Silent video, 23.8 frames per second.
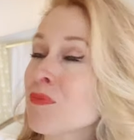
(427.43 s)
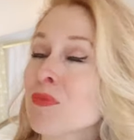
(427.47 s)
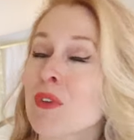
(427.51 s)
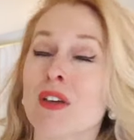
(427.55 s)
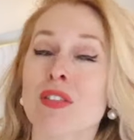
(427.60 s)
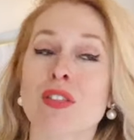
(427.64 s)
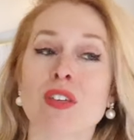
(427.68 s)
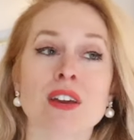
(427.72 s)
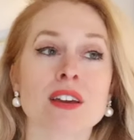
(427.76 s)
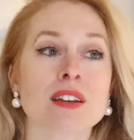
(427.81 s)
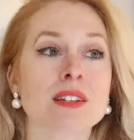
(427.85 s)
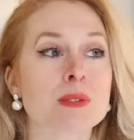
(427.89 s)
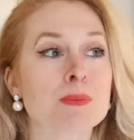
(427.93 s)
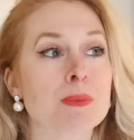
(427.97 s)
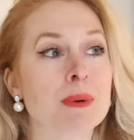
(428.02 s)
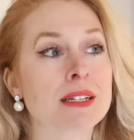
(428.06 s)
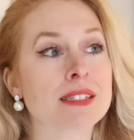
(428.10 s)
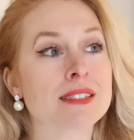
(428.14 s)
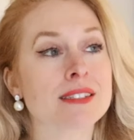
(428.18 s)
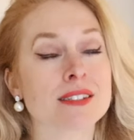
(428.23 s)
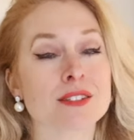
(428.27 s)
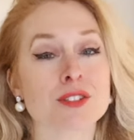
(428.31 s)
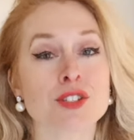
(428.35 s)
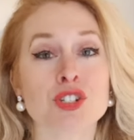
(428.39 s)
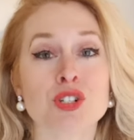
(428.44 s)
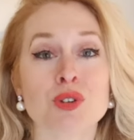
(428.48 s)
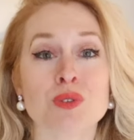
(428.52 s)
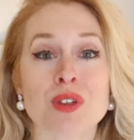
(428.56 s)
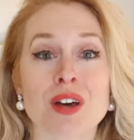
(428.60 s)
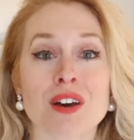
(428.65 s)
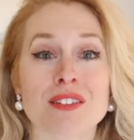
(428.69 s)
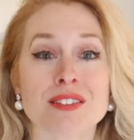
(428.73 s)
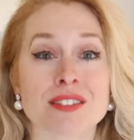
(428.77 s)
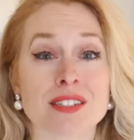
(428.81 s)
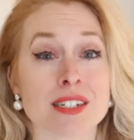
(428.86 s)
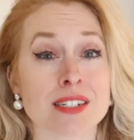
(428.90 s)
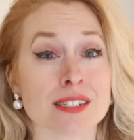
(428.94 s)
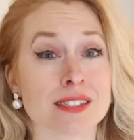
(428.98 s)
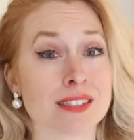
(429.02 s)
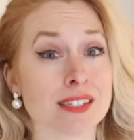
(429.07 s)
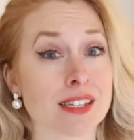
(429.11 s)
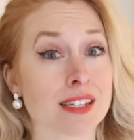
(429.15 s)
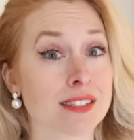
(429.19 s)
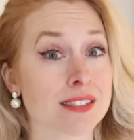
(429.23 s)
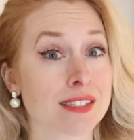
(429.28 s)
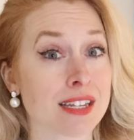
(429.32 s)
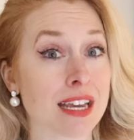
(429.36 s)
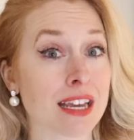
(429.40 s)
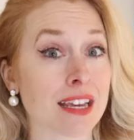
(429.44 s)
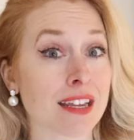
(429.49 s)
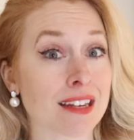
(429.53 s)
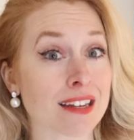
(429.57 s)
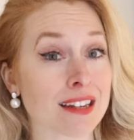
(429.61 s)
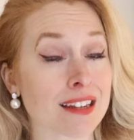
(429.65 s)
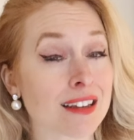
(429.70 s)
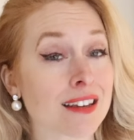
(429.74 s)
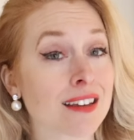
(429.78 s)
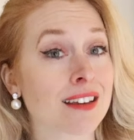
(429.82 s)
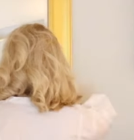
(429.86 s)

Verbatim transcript: I think it's been since 2016.